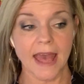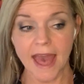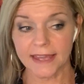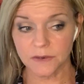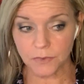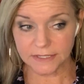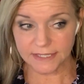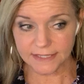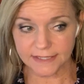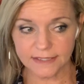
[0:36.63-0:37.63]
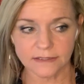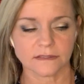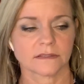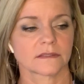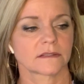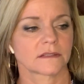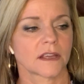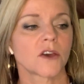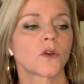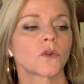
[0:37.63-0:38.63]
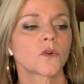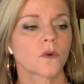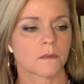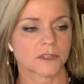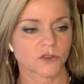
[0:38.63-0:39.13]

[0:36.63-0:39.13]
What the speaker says: Addy Prentice? An older woman